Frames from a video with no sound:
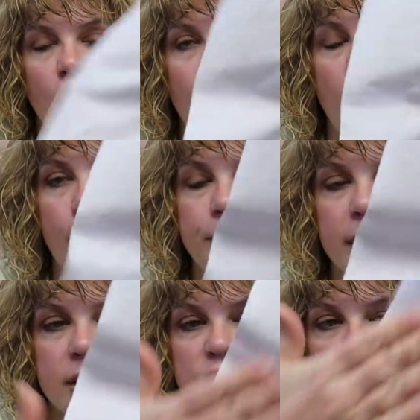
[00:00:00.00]
Um,
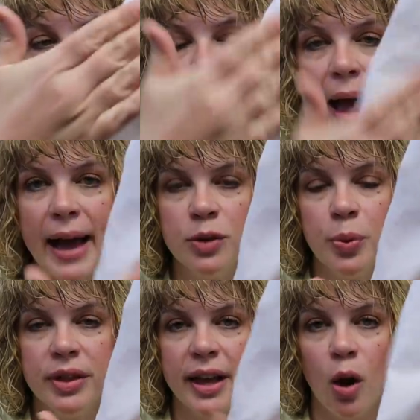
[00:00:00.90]
so it's backed
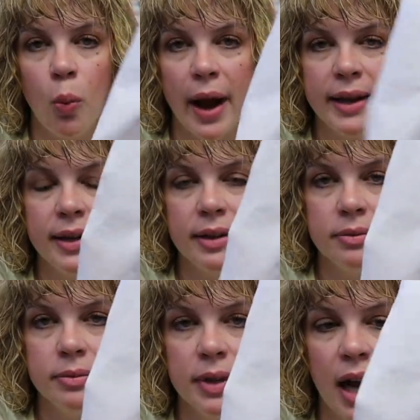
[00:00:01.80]
with like a white
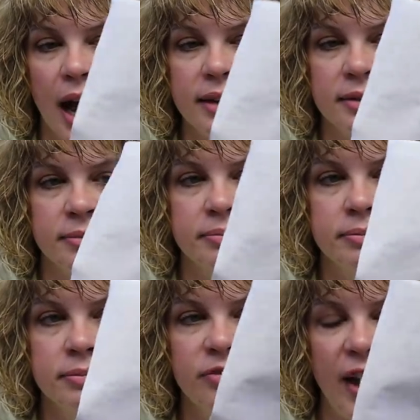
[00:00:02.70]

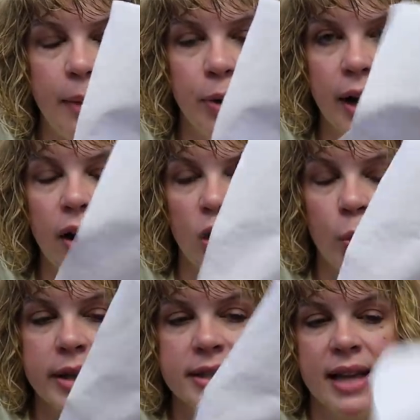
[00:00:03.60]
cotton fabric
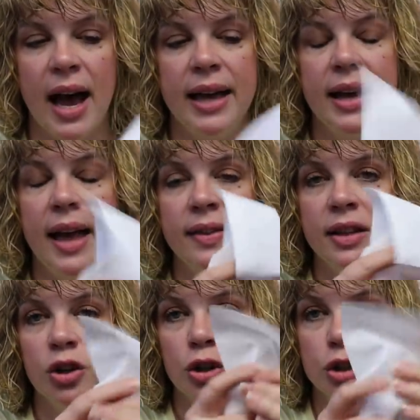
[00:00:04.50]
on one side and
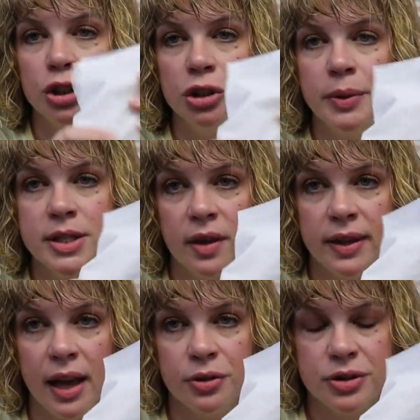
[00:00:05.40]
then your glue is on
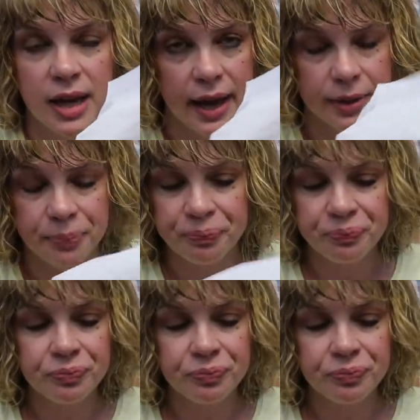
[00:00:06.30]
the other side.